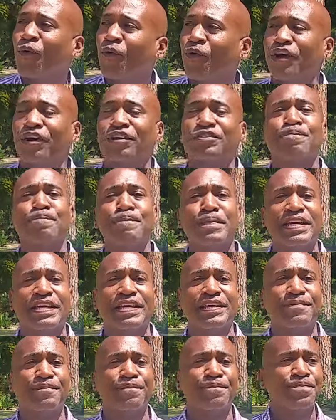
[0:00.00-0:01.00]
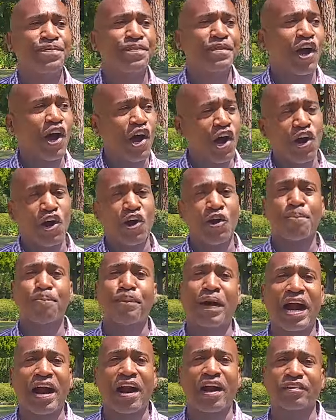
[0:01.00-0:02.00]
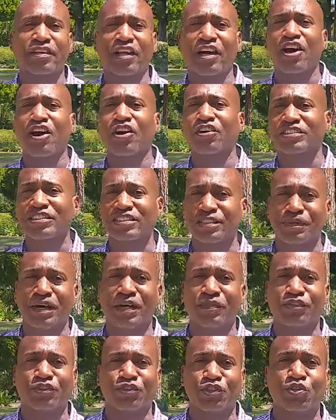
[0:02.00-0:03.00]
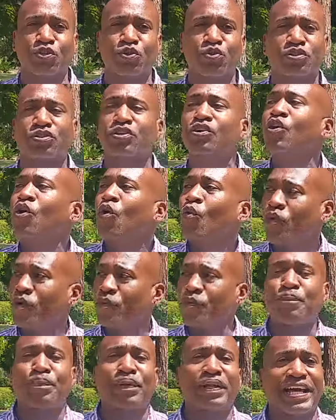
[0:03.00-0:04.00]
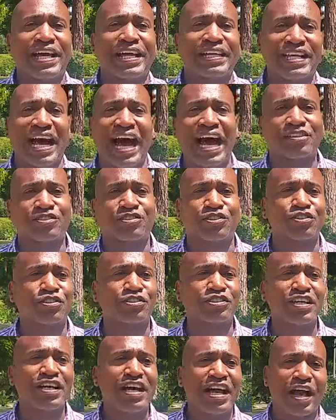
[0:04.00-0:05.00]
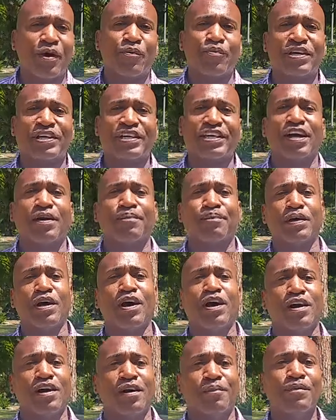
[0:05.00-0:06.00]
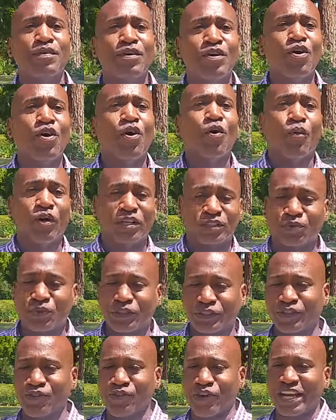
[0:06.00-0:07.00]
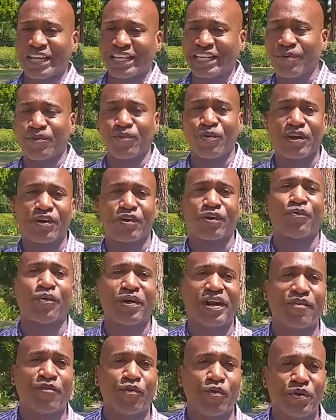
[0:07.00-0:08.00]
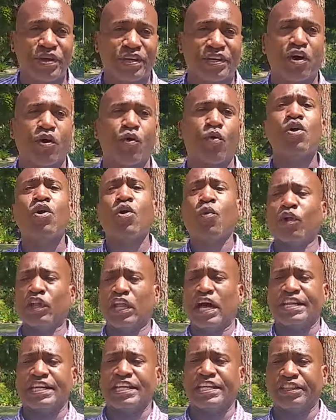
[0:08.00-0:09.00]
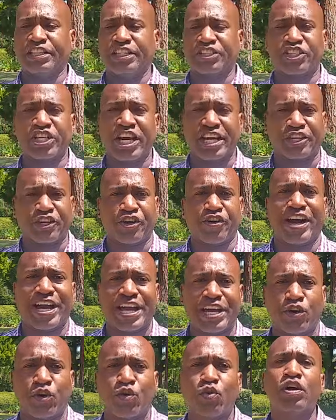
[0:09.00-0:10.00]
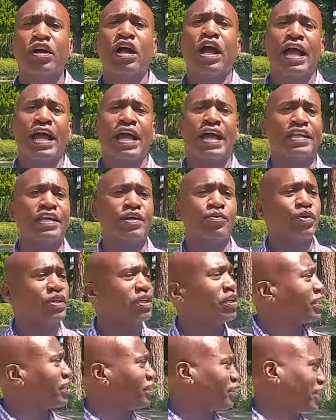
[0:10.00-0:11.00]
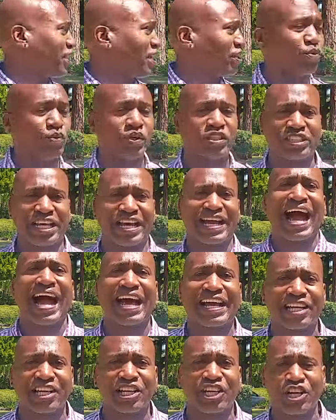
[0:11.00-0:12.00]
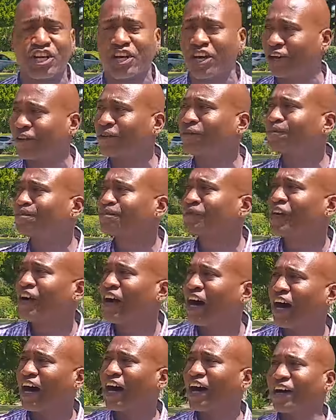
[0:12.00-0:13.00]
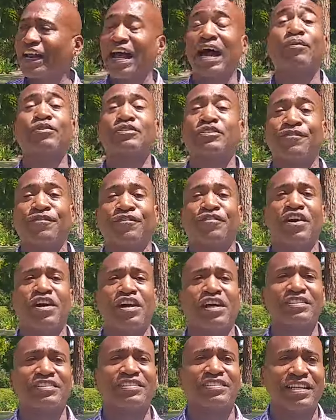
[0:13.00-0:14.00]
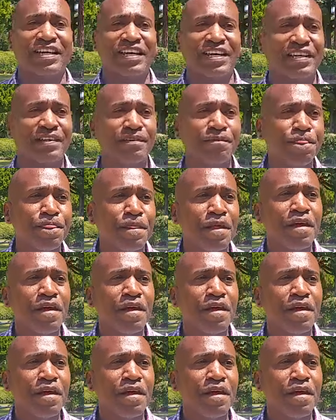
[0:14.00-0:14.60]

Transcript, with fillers: where it's me, her, Byron Long, and some other dudes we were playing doctors and we kept, um, once we was going to get with her or whatever, we go, well, I need to check your anal. And then we look at the other one and say, I concur. Uh, that was a fun scene.